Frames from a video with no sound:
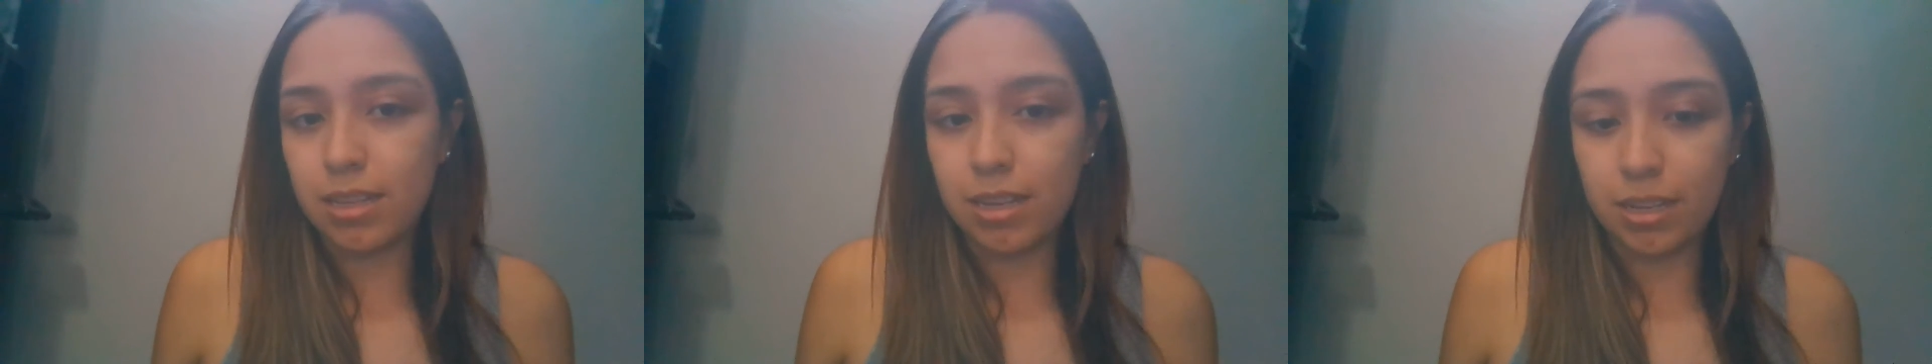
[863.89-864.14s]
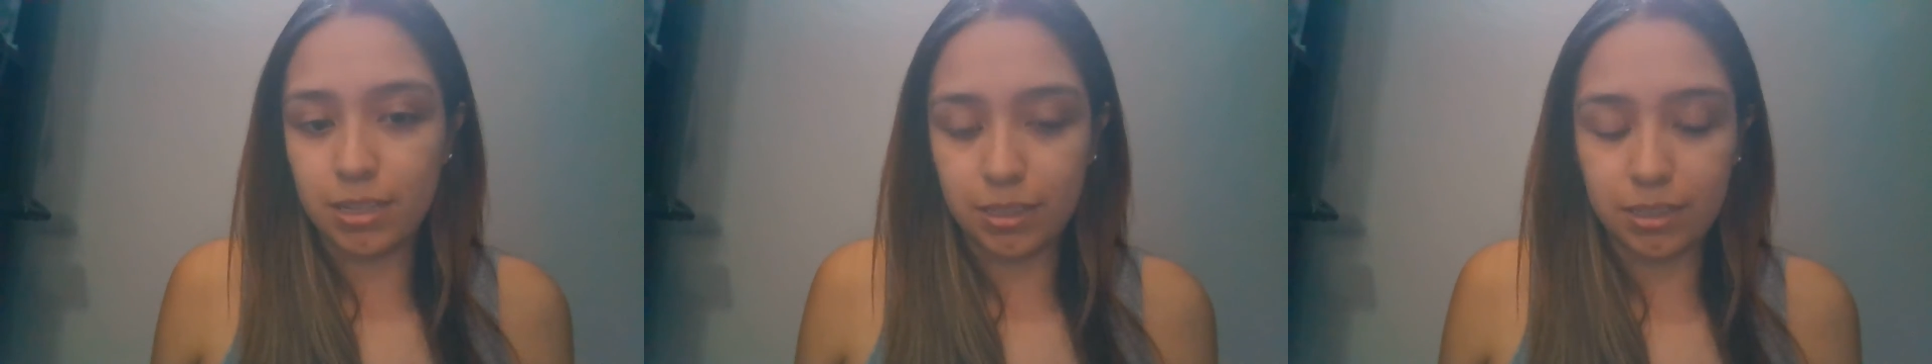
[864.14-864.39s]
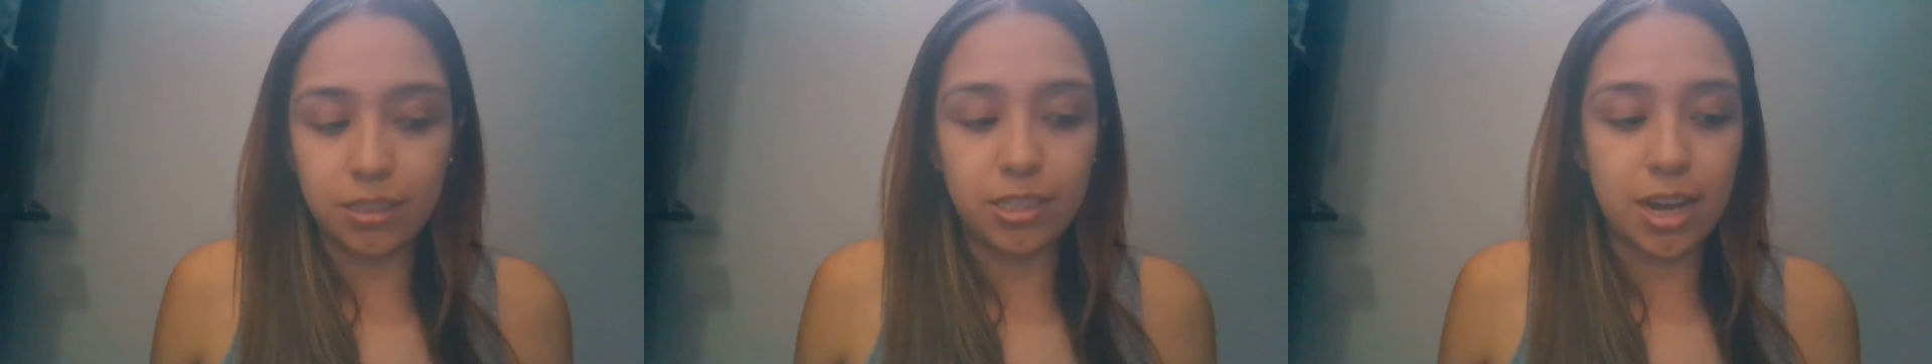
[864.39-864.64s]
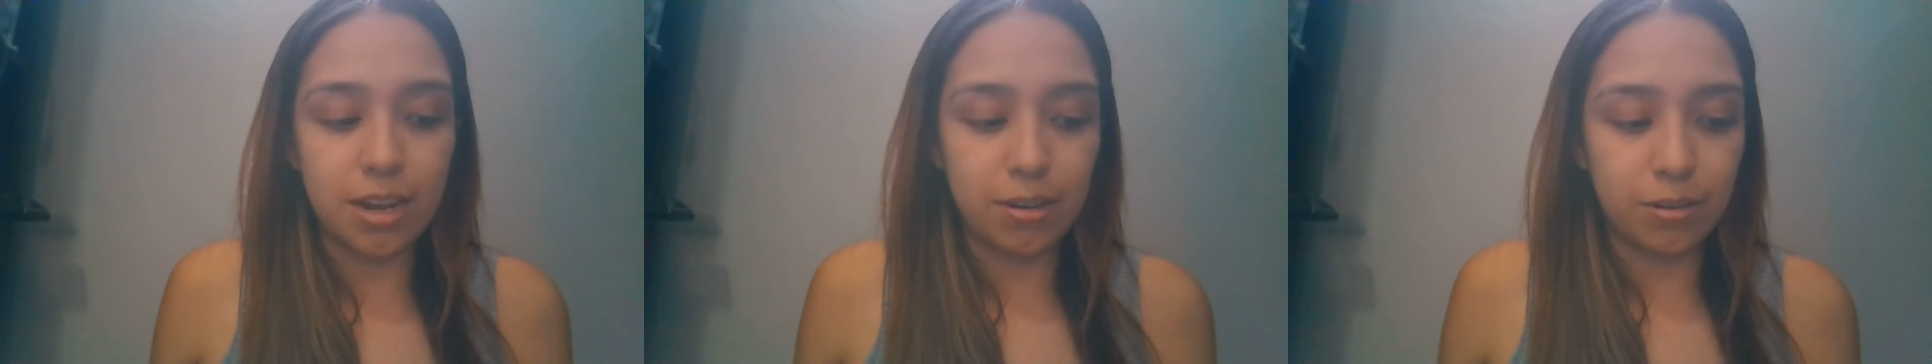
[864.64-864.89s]
is
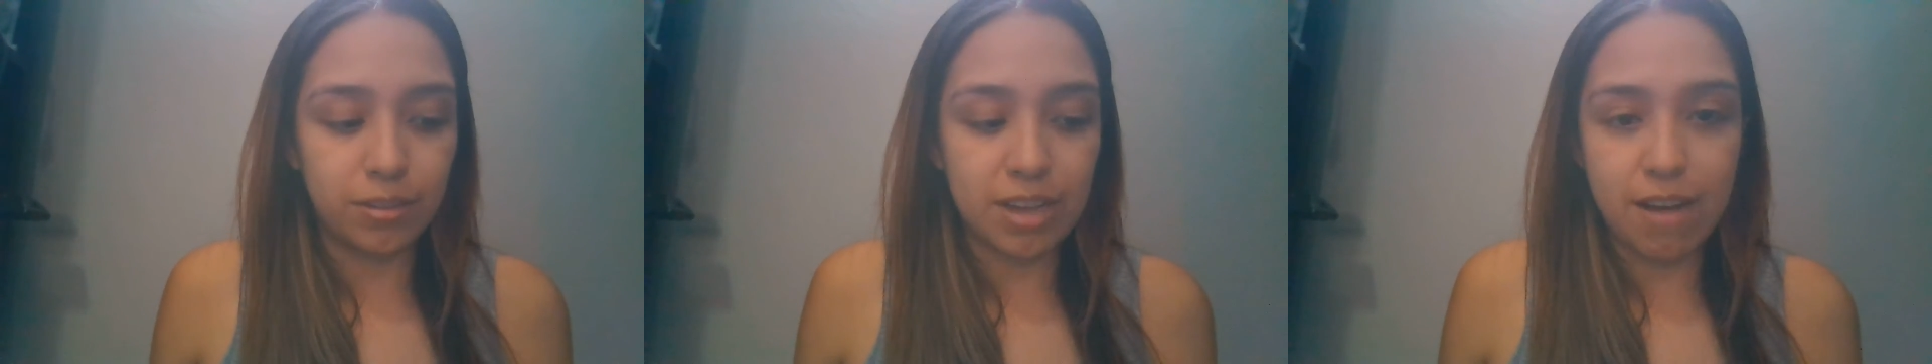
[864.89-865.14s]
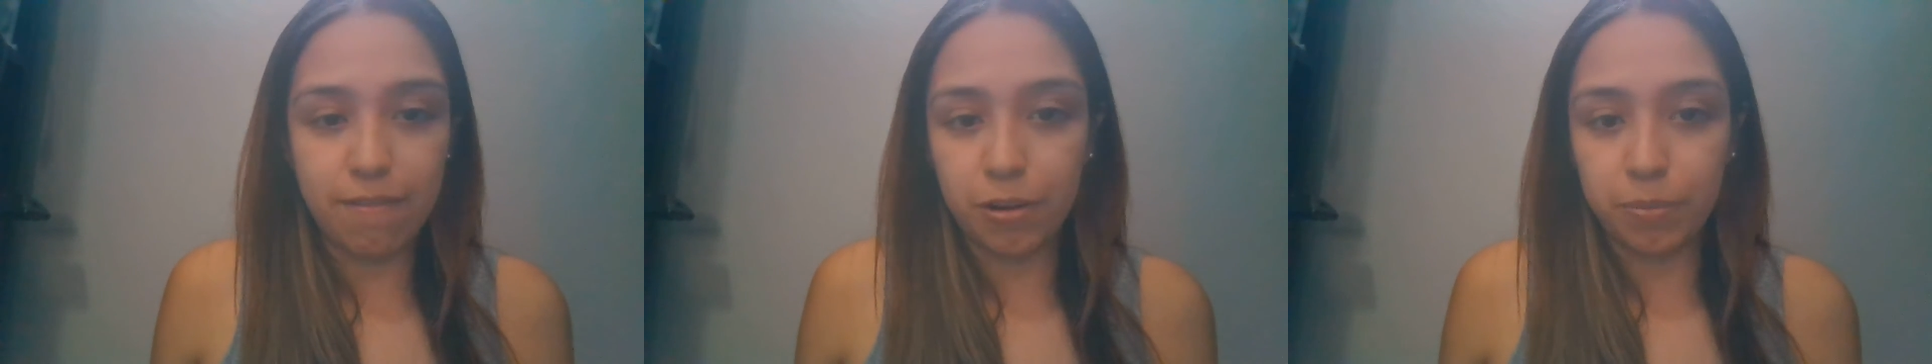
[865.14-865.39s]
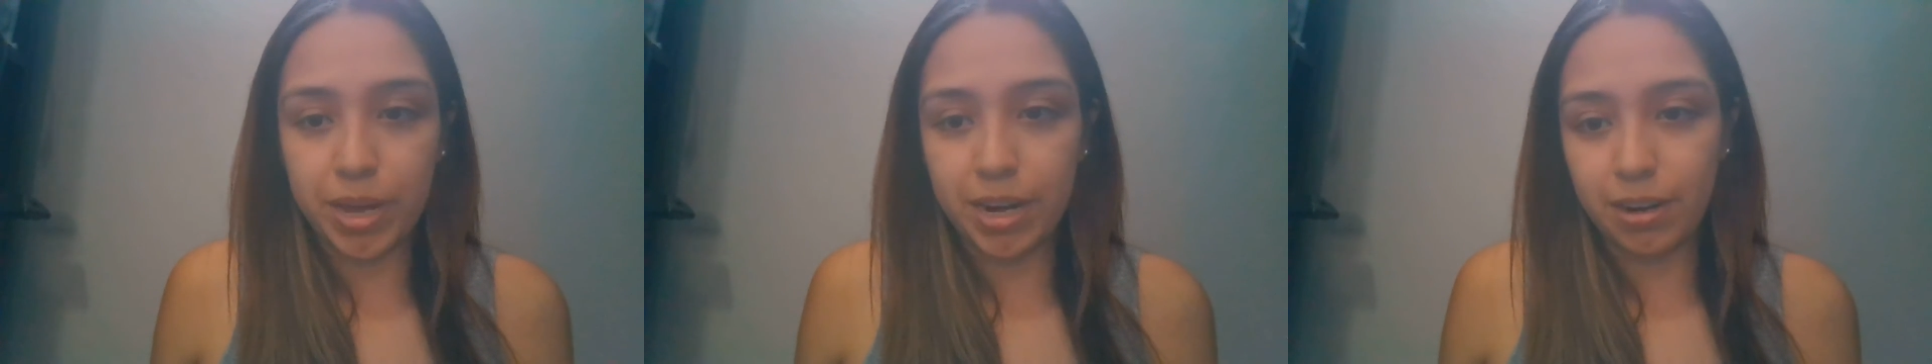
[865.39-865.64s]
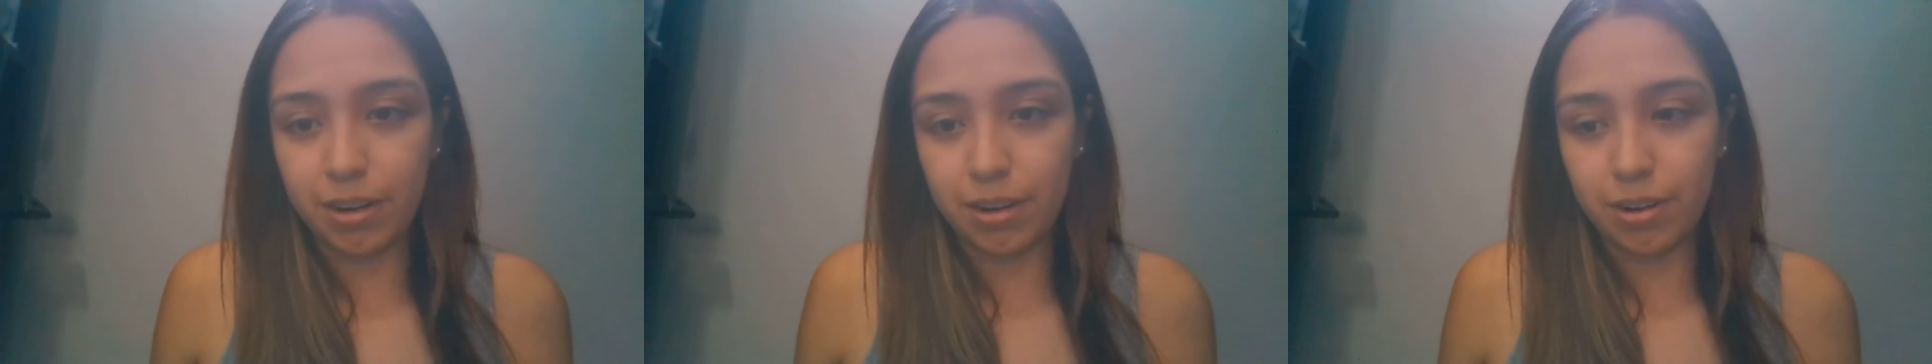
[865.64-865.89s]
Congenital
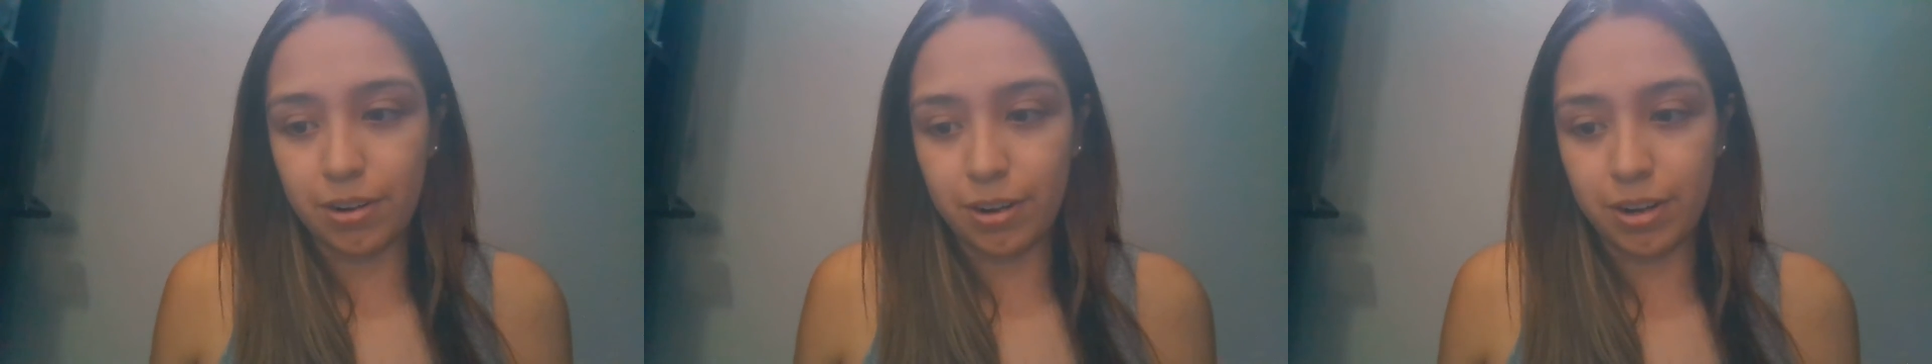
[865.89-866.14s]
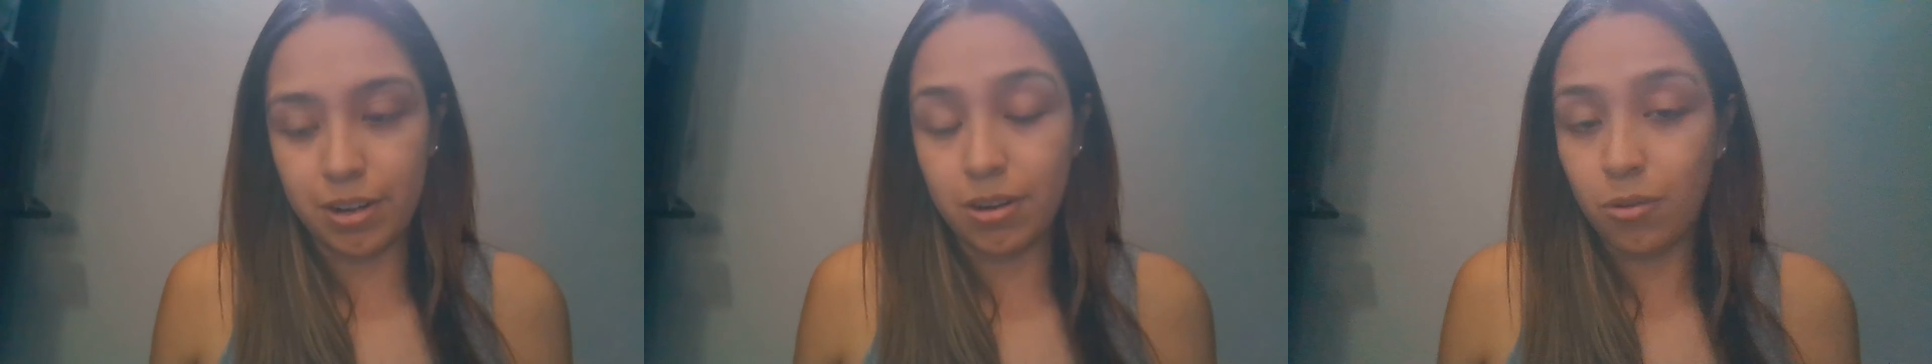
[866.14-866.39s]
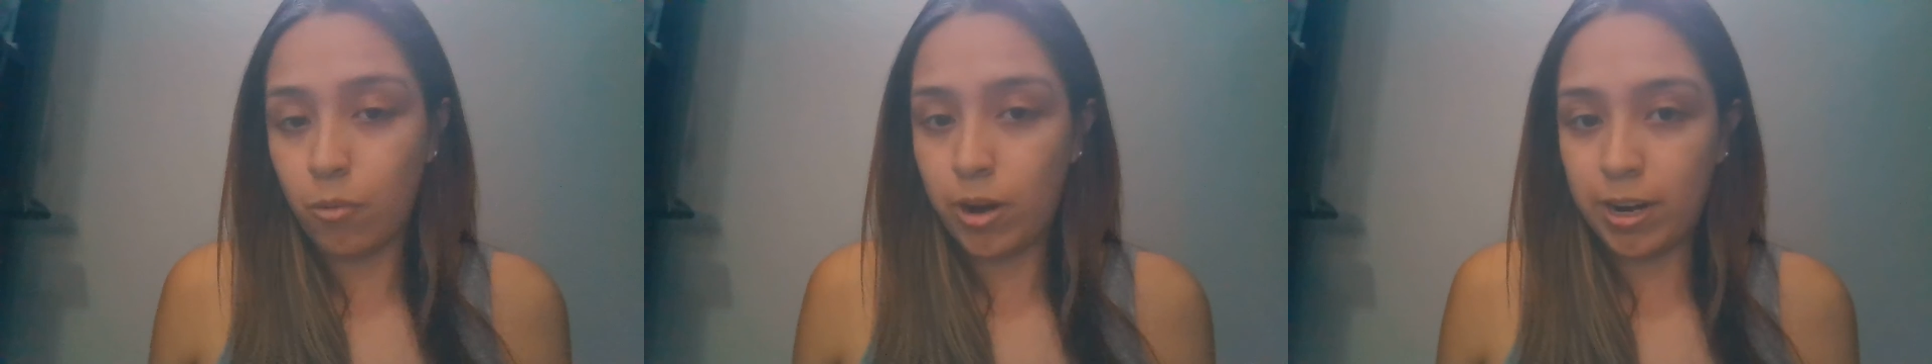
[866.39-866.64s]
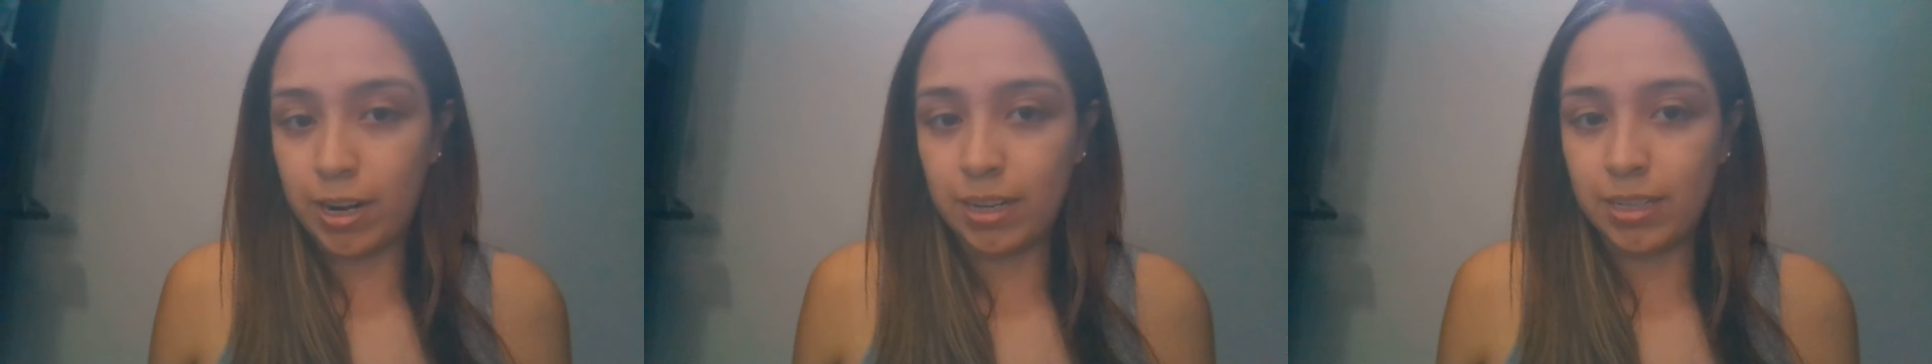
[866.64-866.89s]
Diaphragmatic Hernia
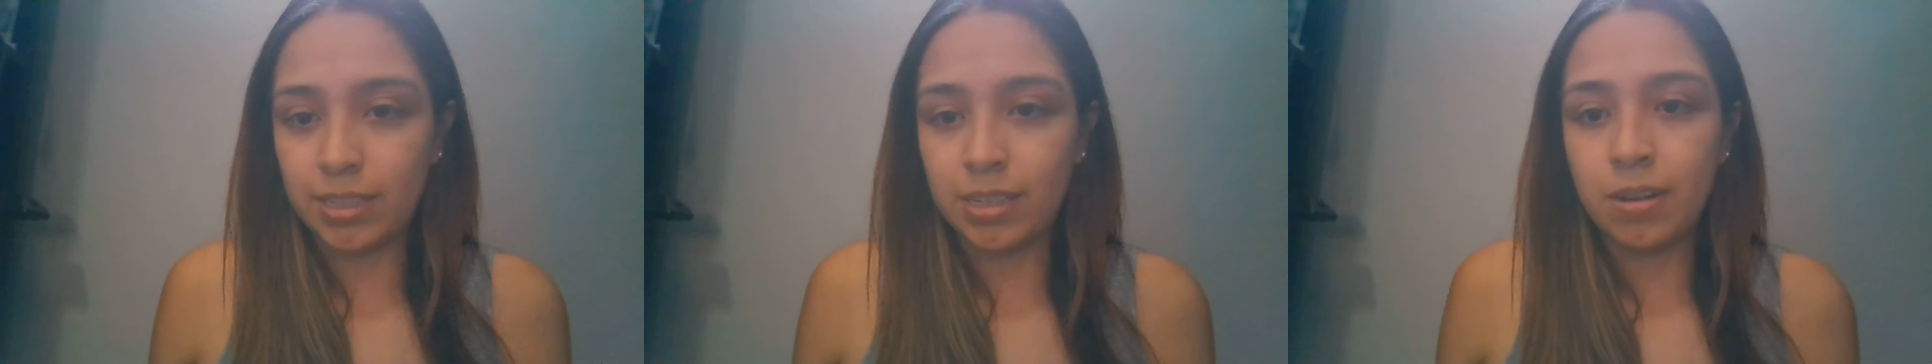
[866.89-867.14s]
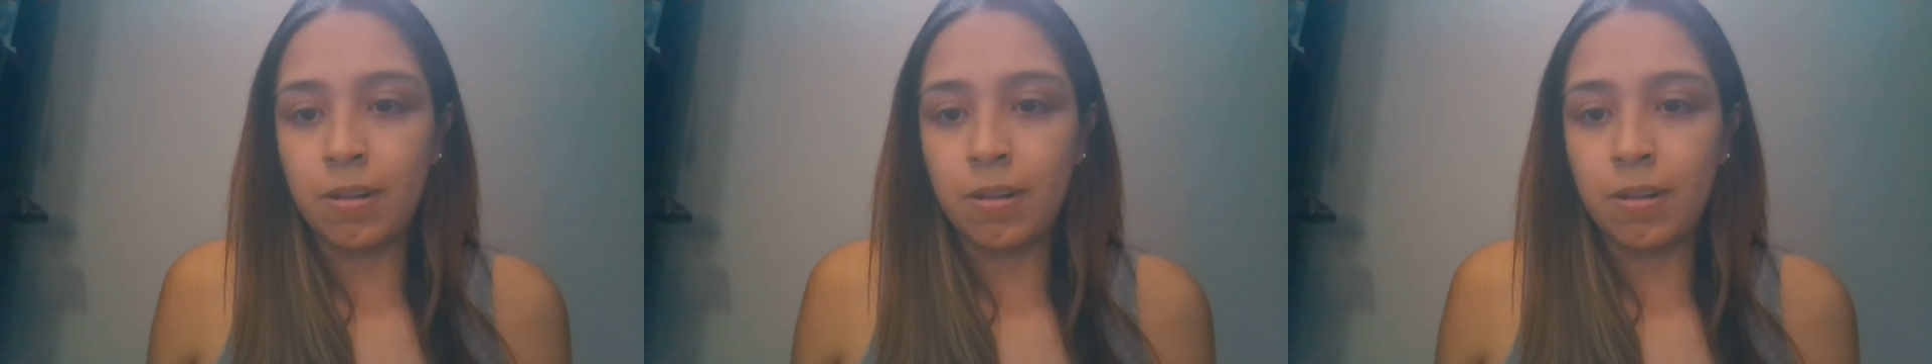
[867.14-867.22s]
Awareness.